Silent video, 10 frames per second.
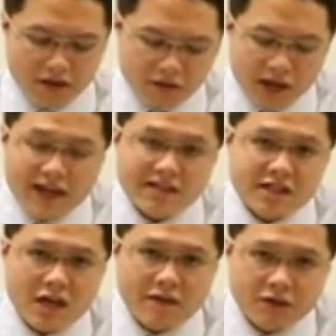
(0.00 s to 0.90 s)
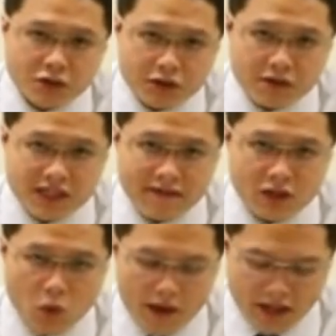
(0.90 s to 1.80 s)
the right hand side of the
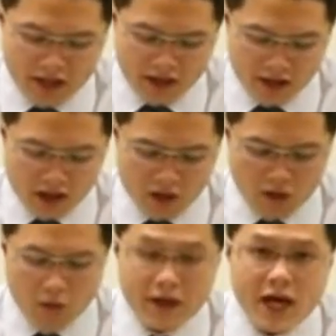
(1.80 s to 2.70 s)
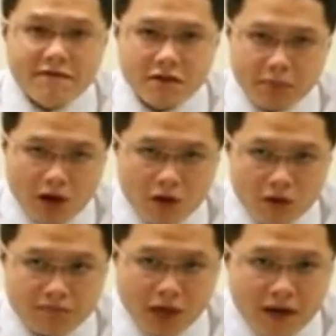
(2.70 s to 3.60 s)
G0720, we have a
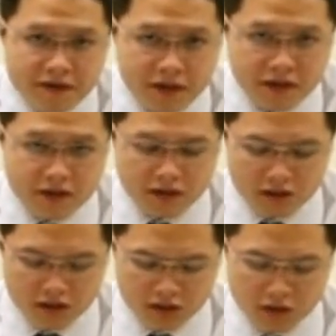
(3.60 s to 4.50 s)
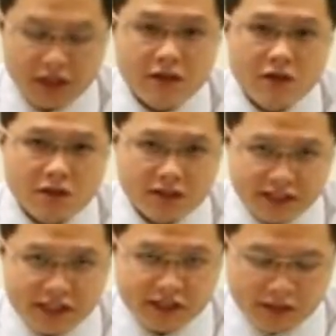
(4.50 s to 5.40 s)
power button here to turn on the
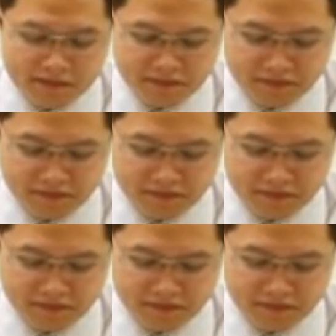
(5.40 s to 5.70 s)
system.